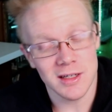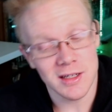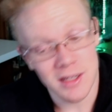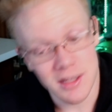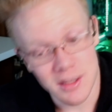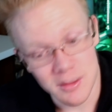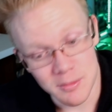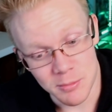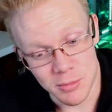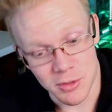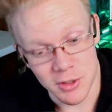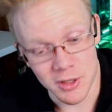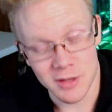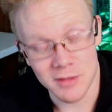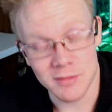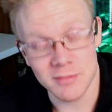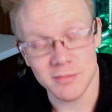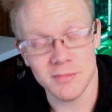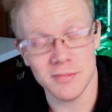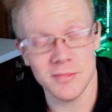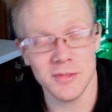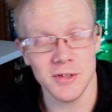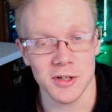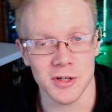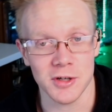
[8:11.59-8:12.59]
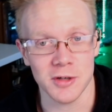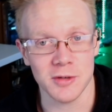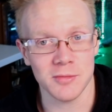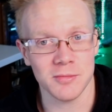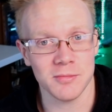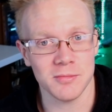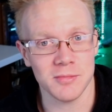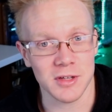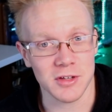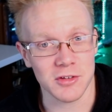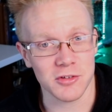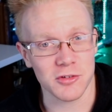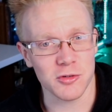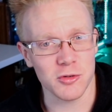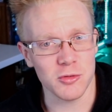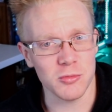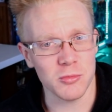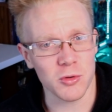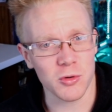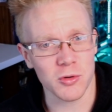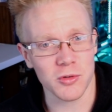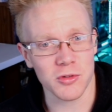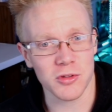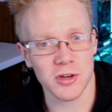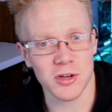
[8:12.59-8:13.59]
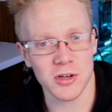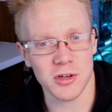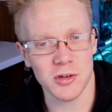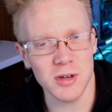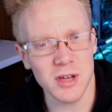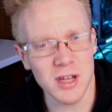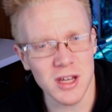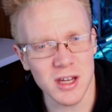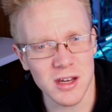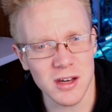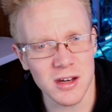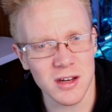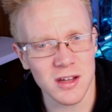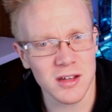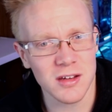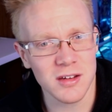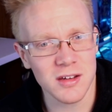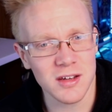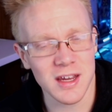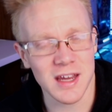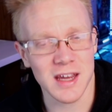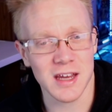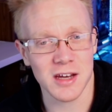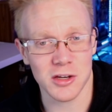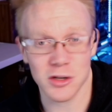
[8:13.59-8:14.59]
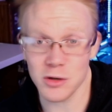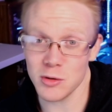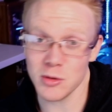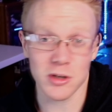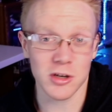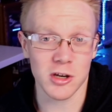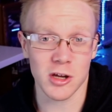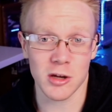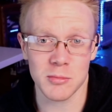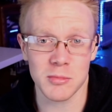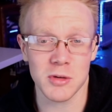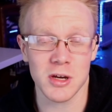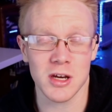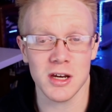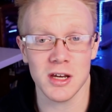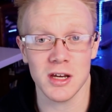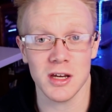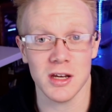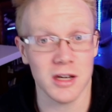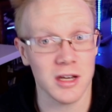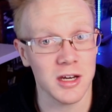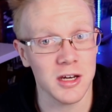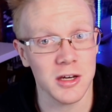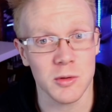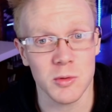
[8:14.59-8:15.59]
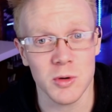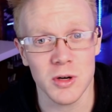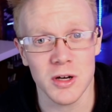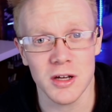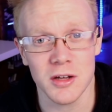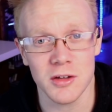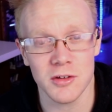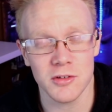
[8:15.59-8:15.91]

But, you know, that's 2 more than you need, and you end up getting it anyway.